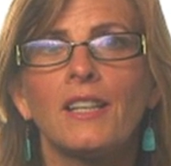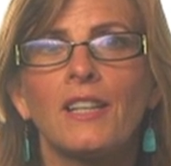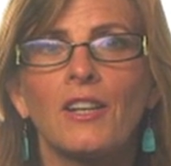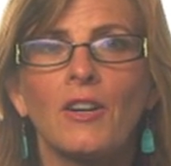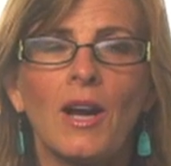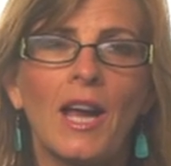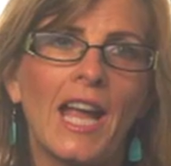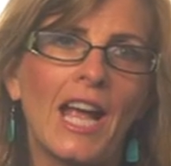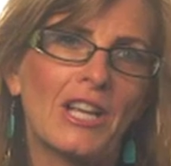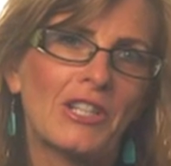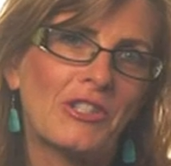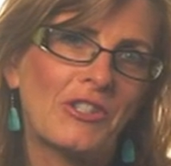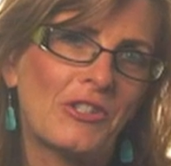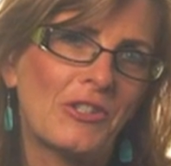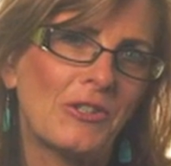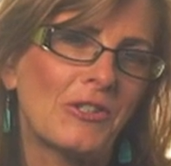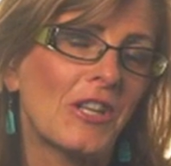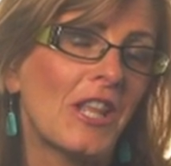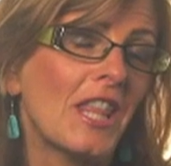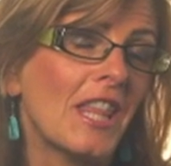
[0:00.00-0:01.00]
or I asked
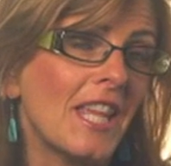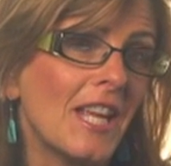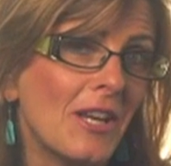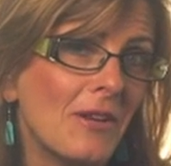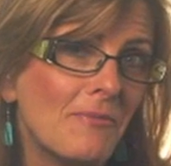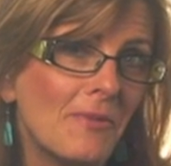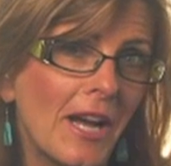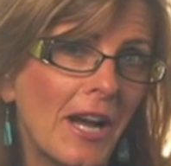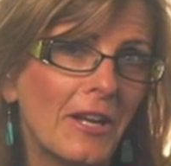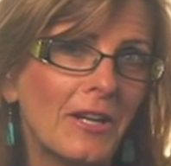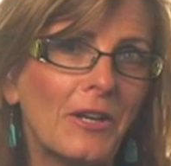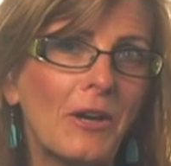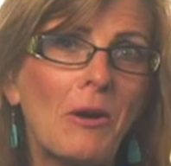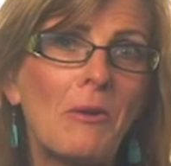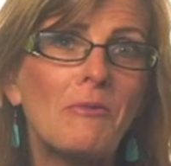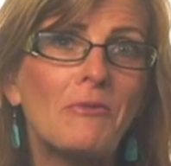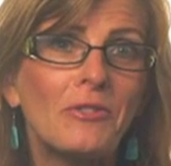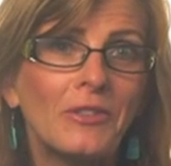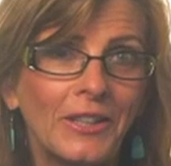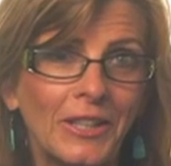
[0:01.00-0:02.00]
you to think about, and
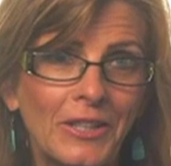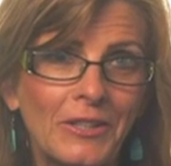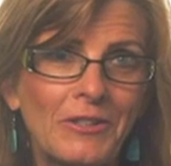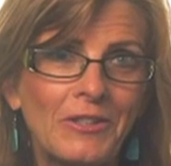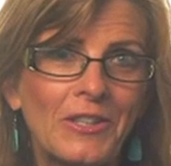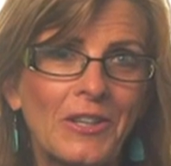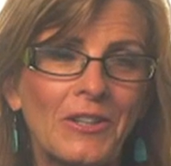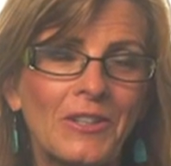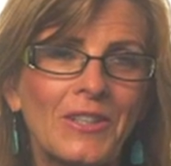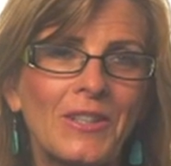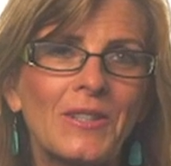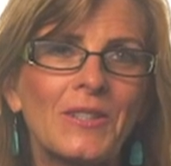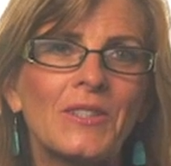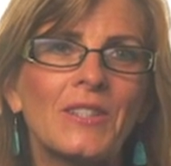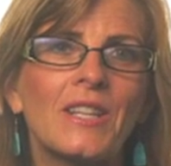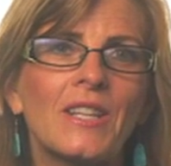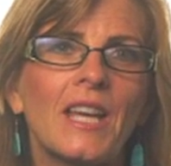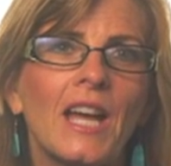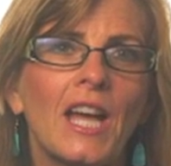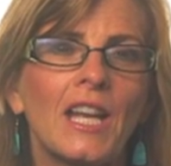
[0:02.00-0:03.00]
hopefully you
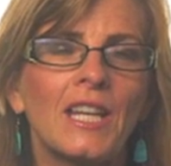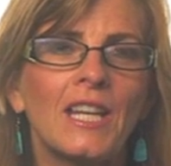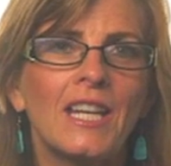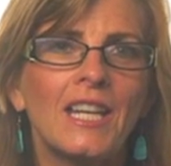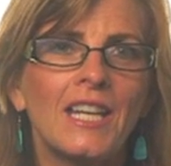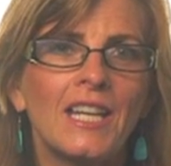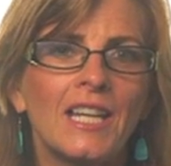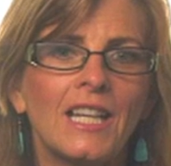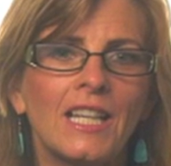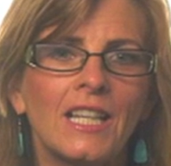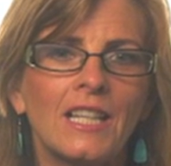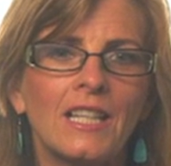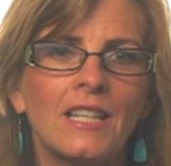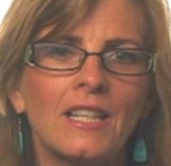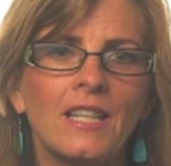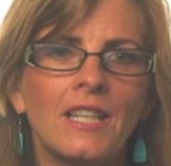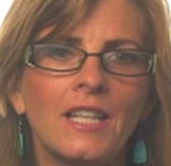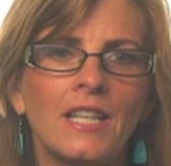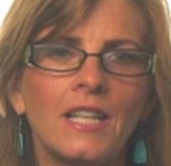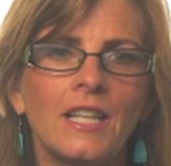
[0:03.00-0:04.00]
noticed that
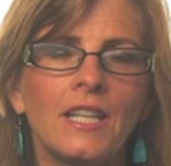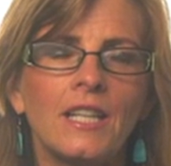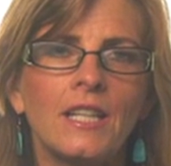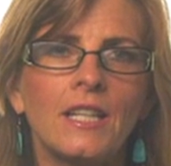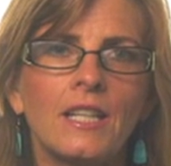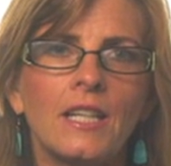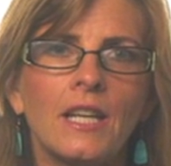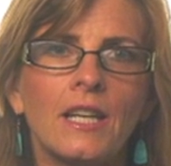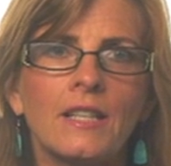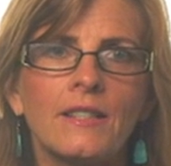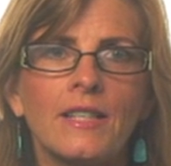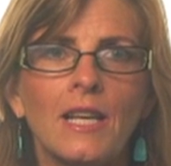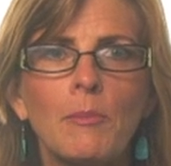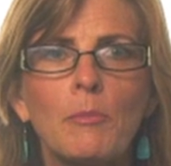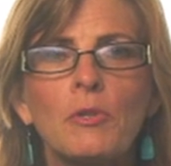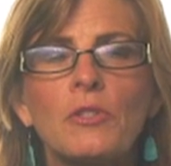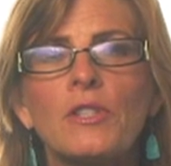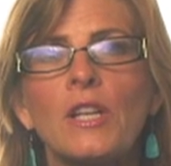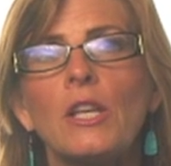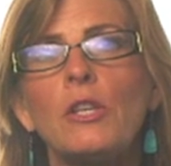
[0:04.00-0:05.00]
in the
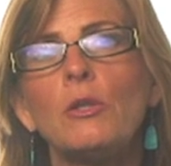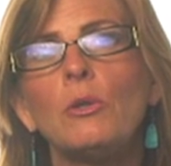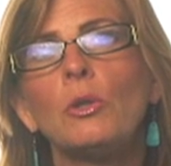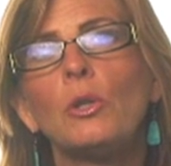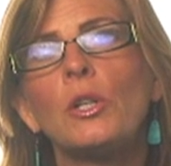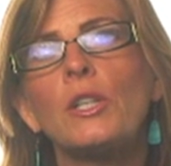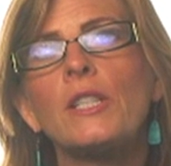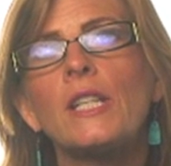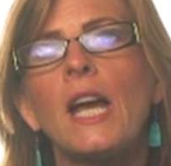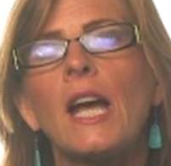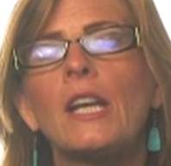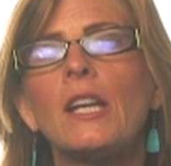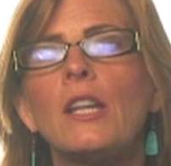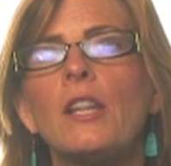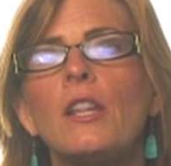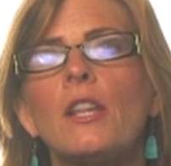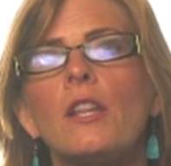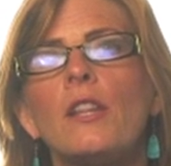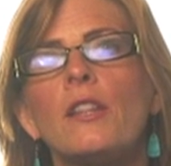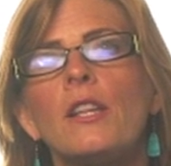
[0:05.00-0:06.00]
examples that you looked at,
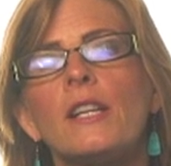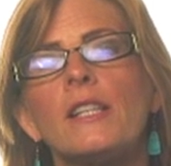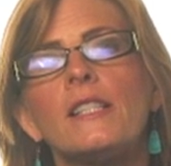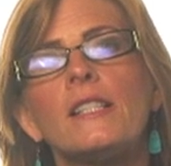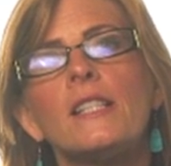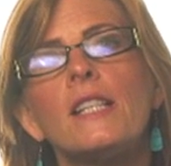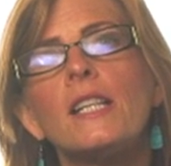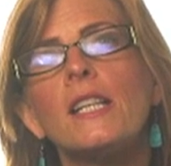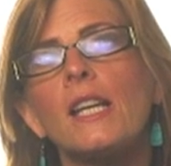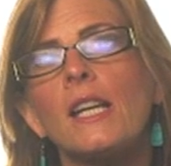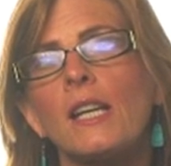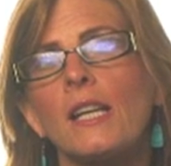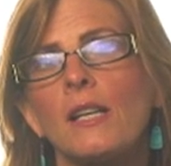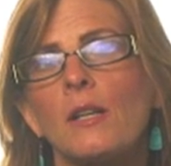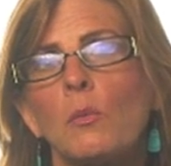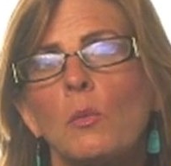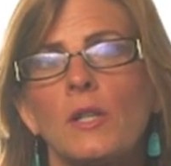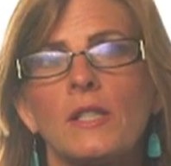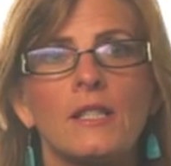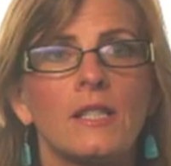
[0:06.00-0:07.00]
the singing
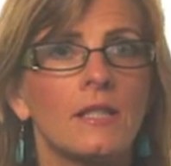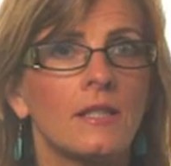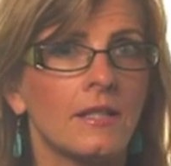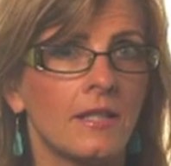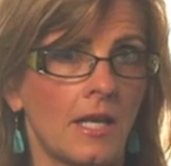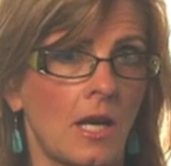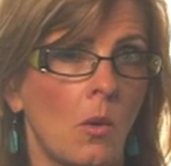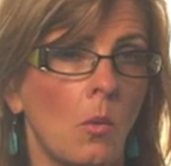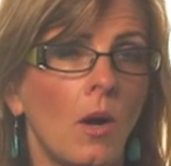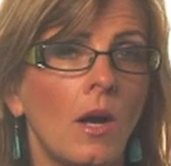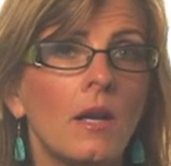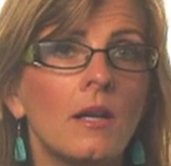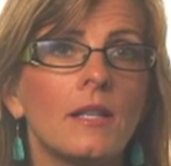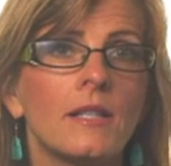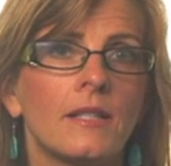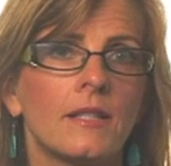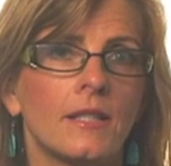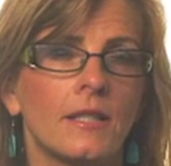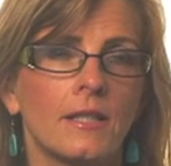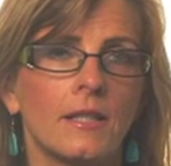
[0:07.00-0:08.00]
was in Tewa,
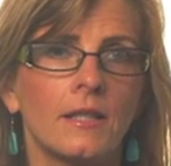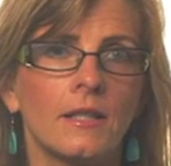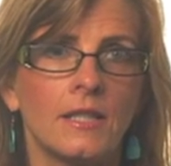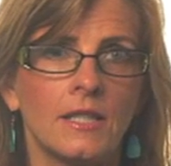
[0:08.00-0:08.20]
it's in an